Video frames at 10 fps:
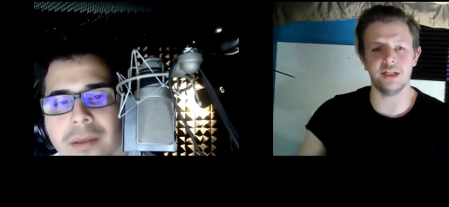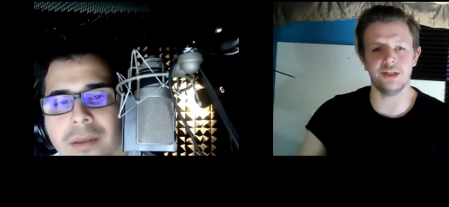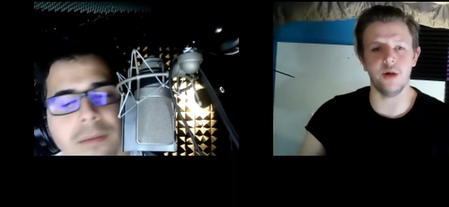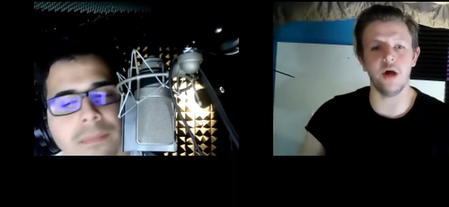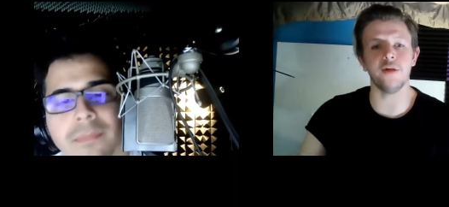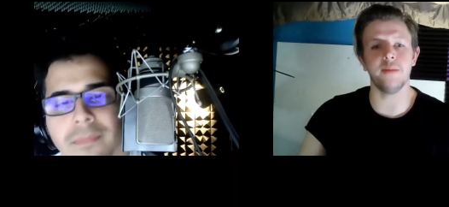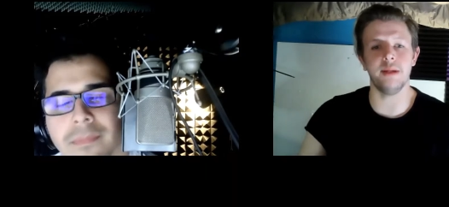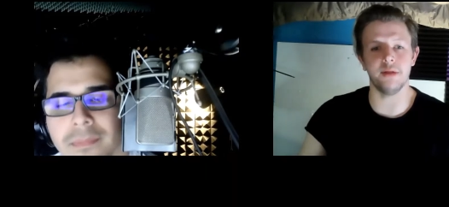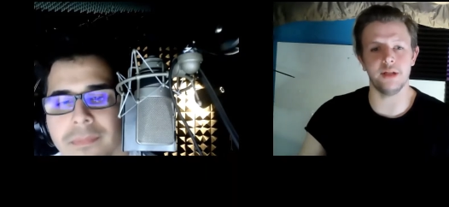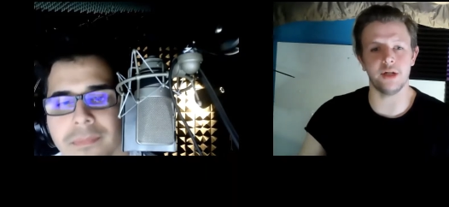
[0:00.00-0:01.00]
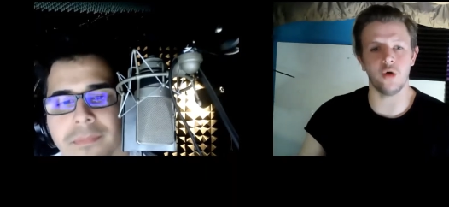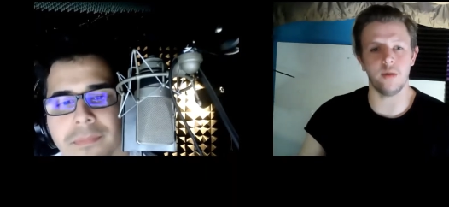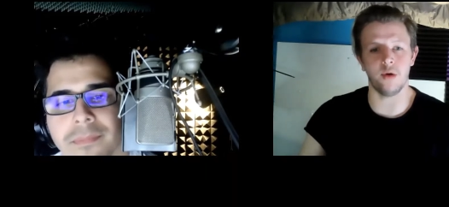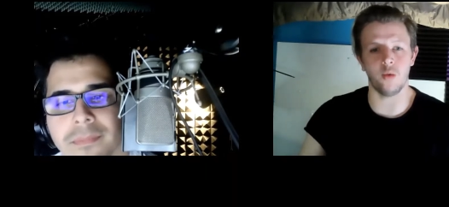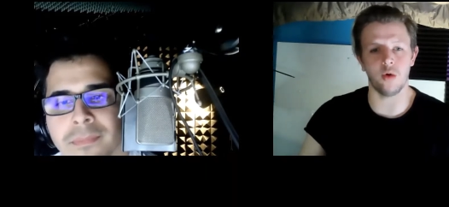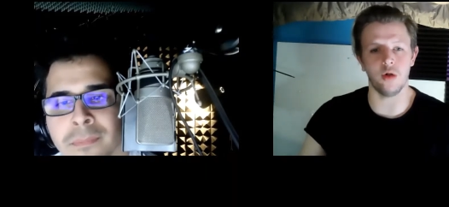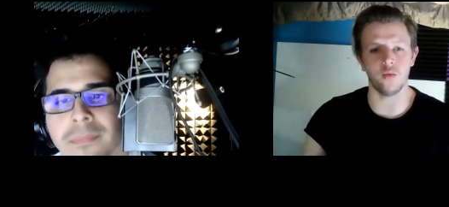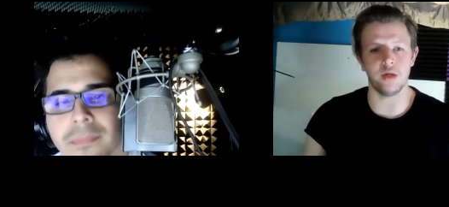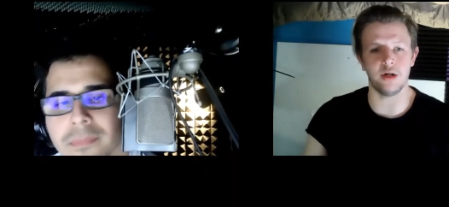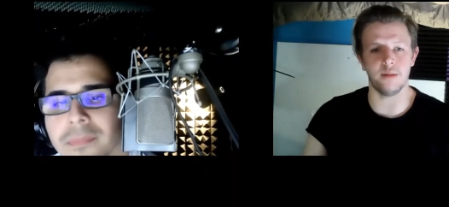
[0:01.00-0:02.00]
Speaker 1: to other people in the corporate
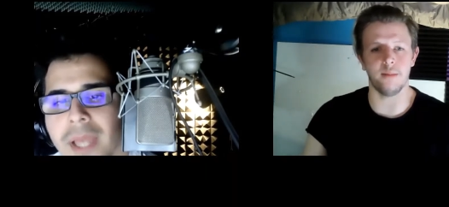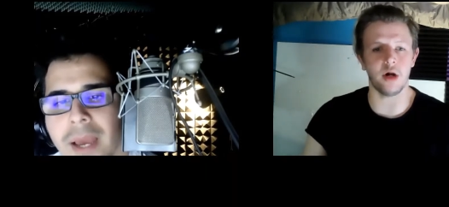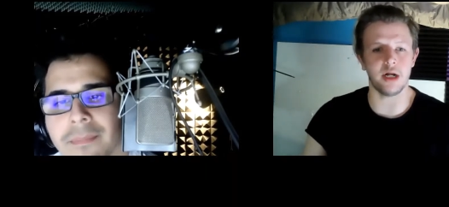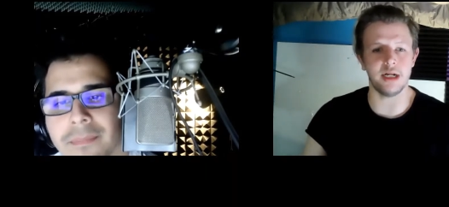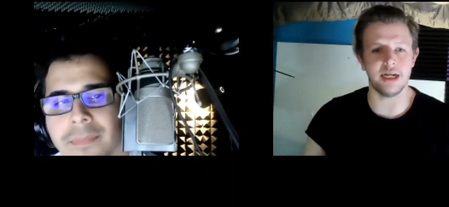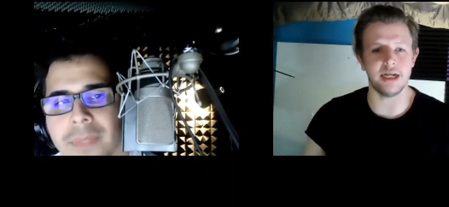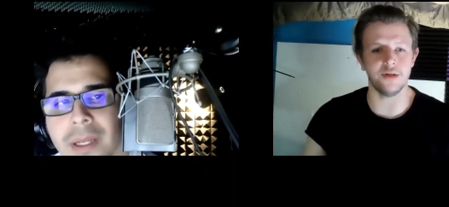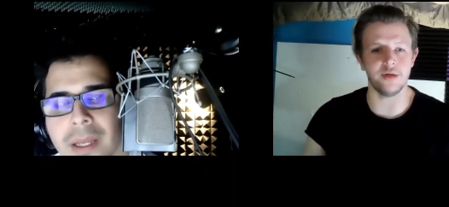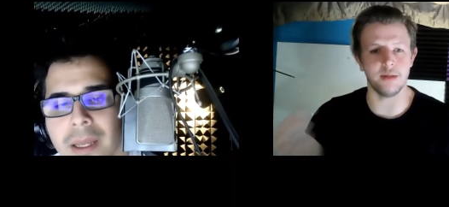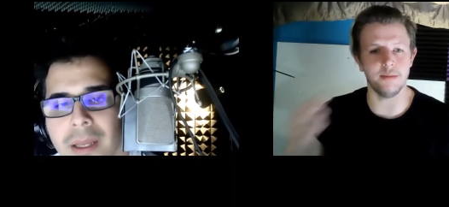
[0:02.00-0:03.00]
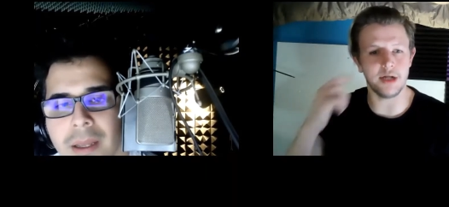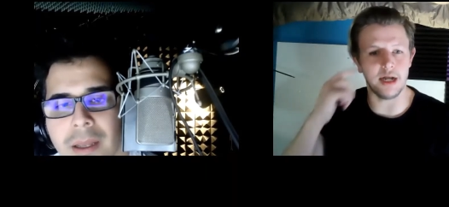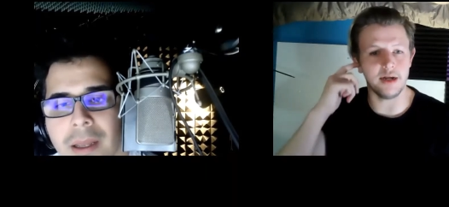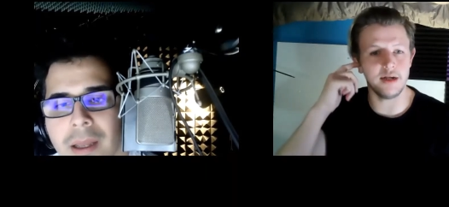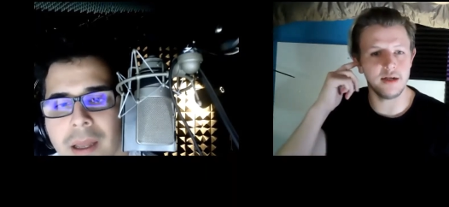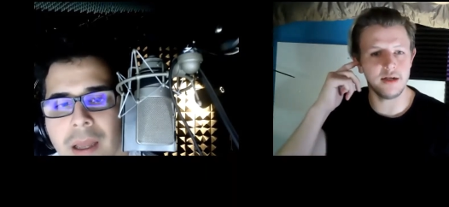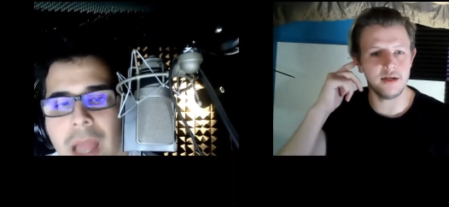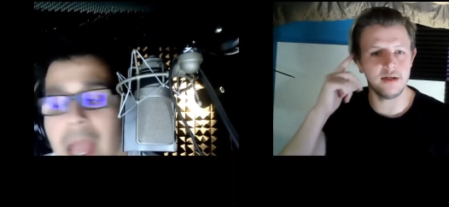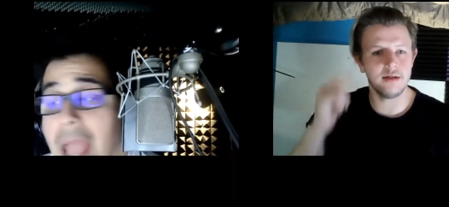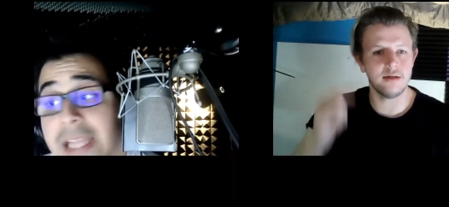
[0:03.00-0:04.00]
world when you're yeah. marketing
Speaker 2: and doing your booking?
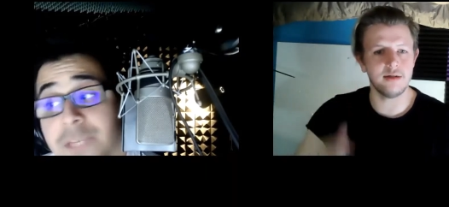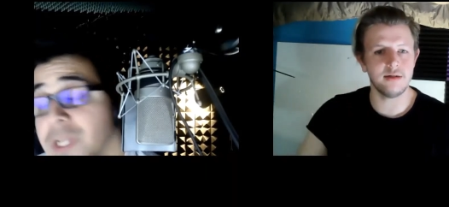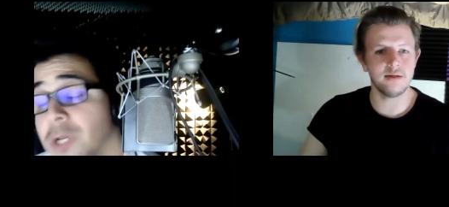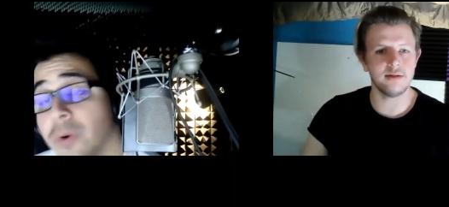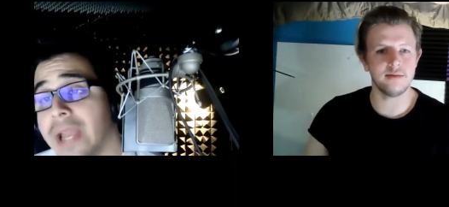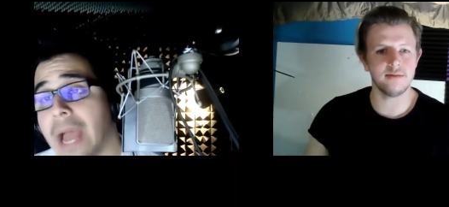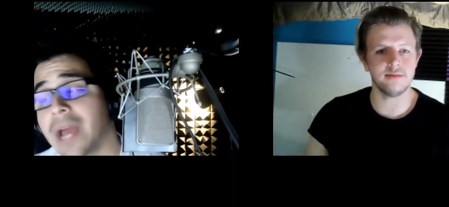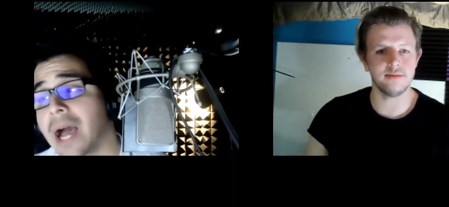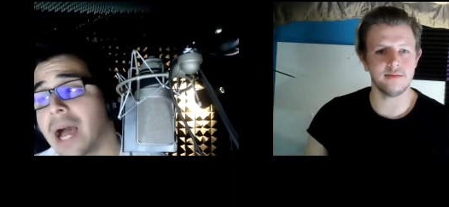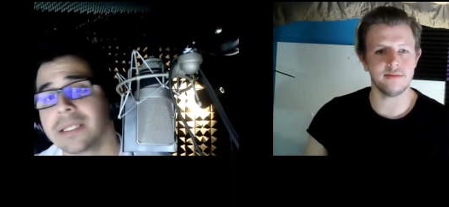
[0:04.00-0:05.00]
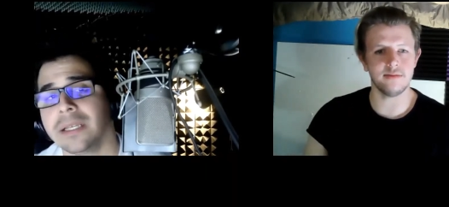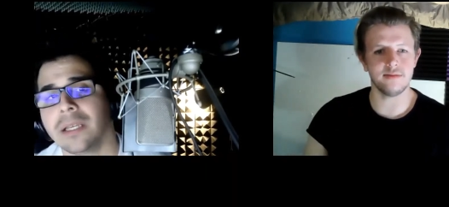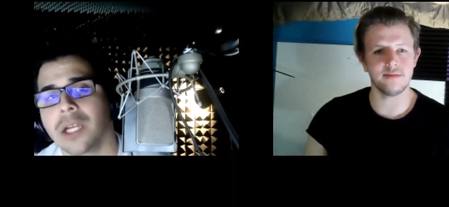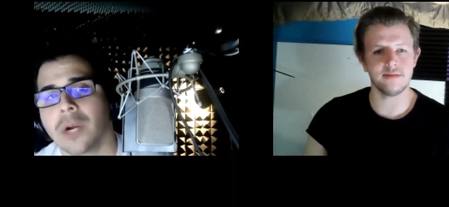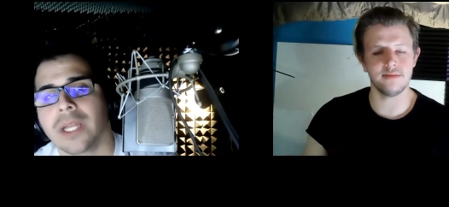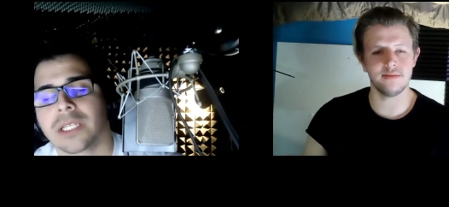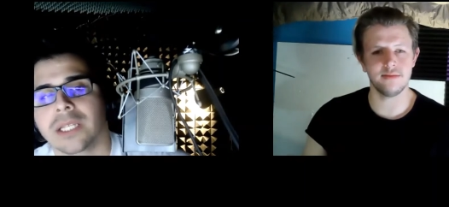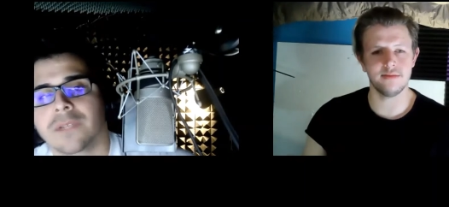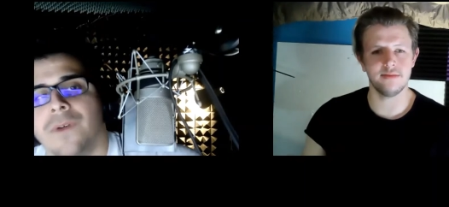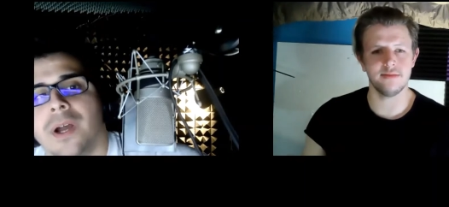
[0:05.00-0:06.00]
It's been great. I mean, honestly, you know, it's
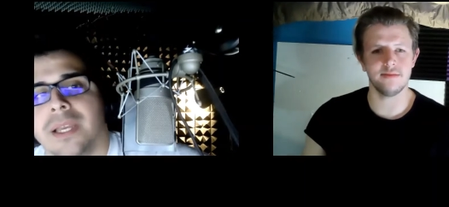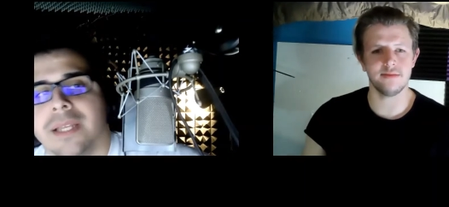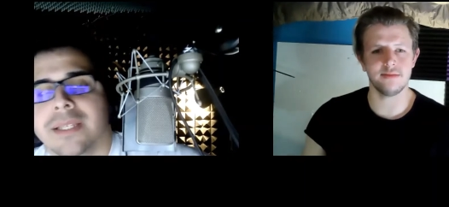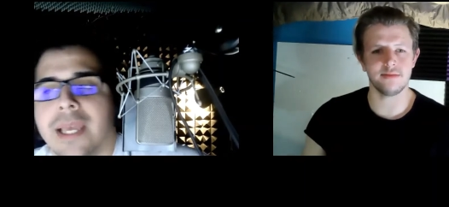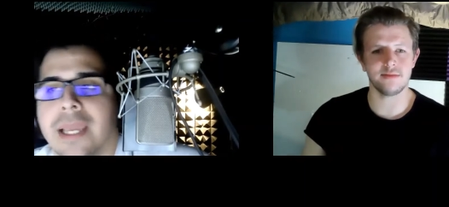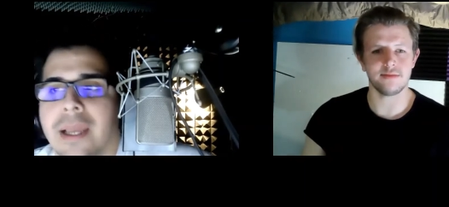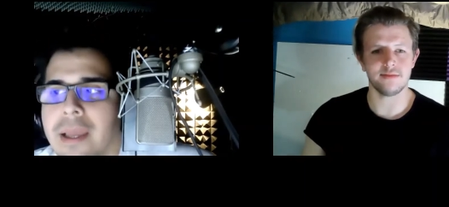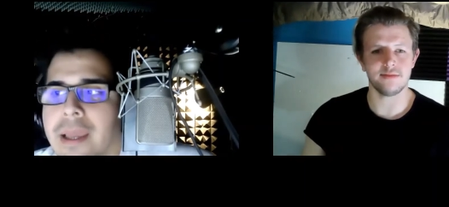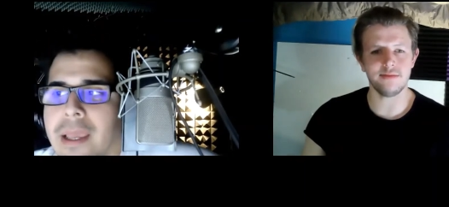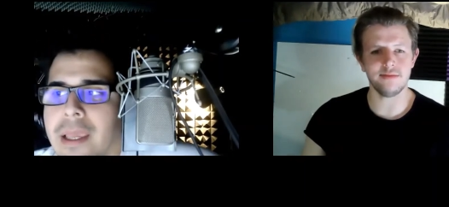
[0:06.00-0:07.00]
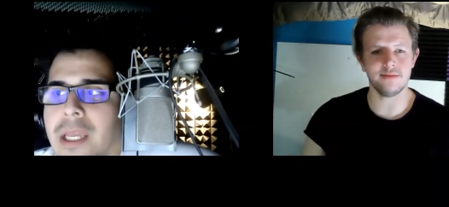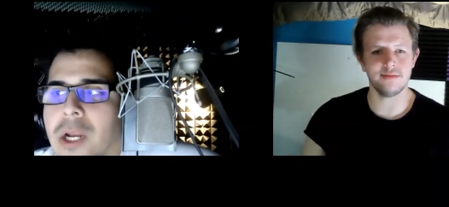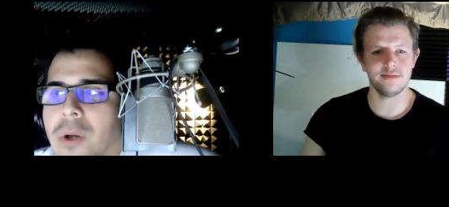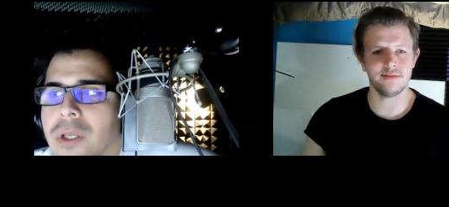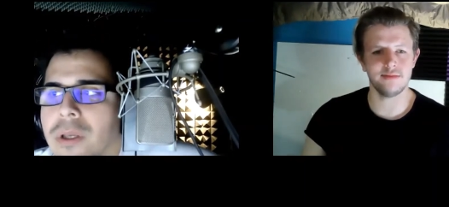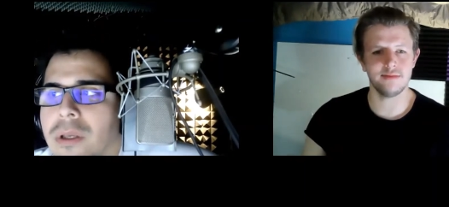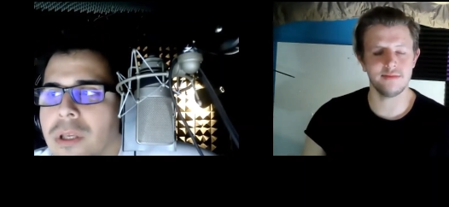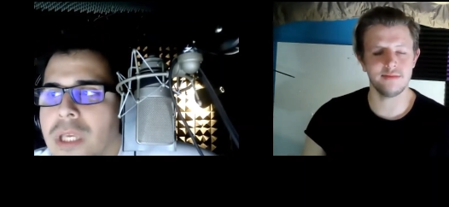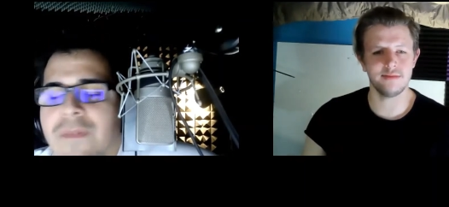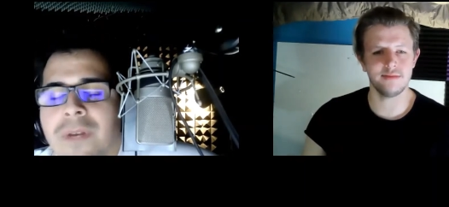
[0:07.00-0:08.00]
it's funny. It's like you know
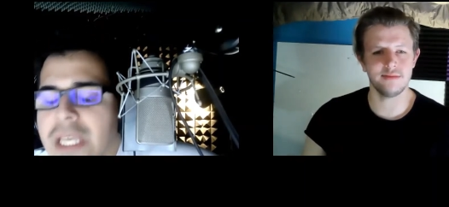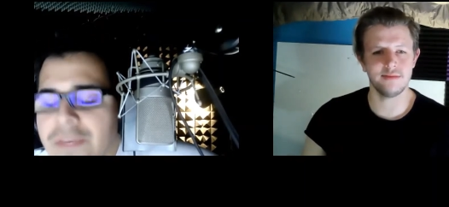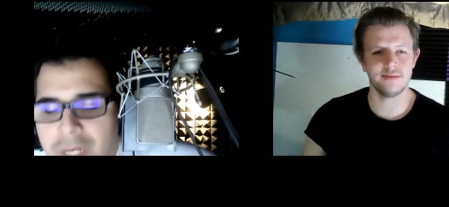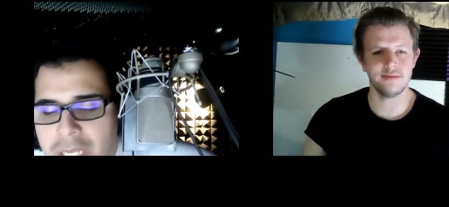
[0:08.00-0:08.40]
even even